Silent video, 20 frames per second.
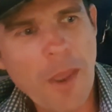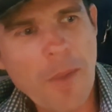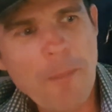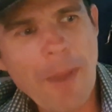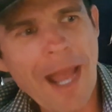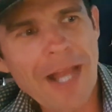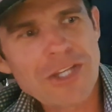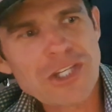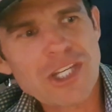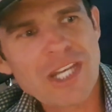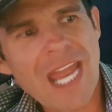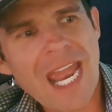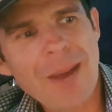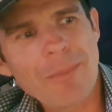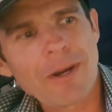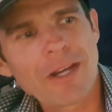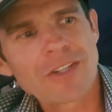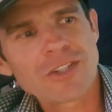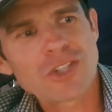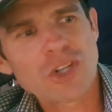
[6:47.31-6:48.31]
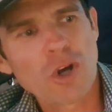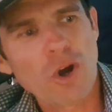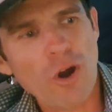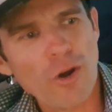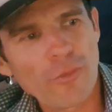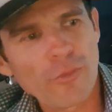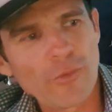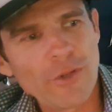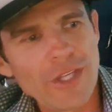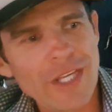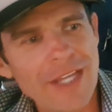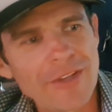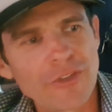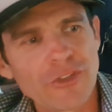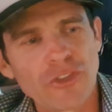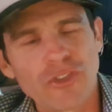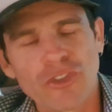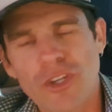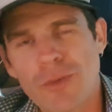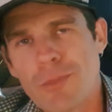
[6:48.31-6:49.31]
Imagine how much coffee and
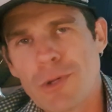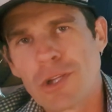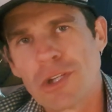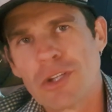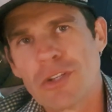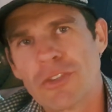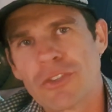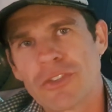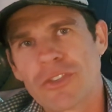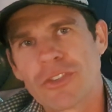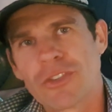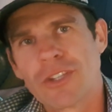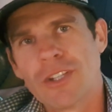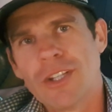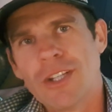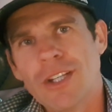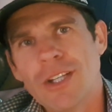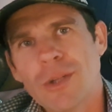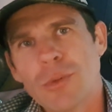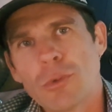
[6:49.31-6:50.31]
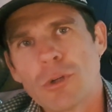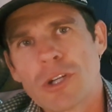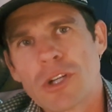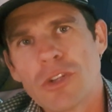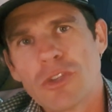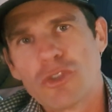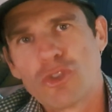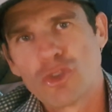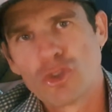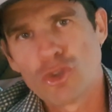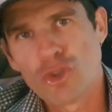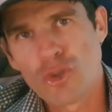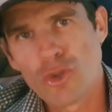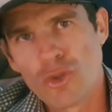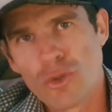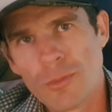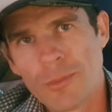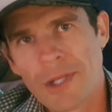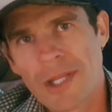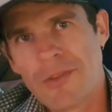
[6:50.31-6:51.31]
stimulants were
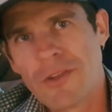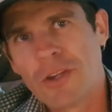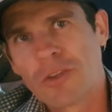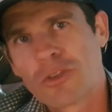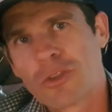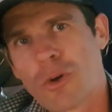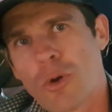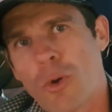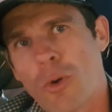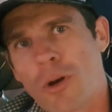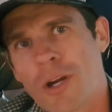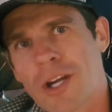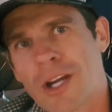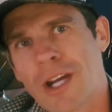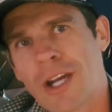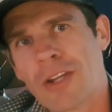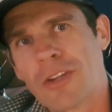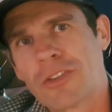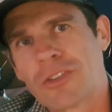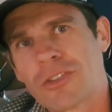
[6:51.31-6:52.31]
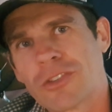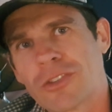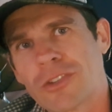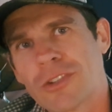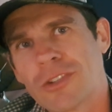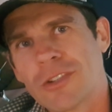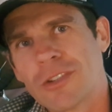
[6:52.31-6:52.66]
consumed in this court case.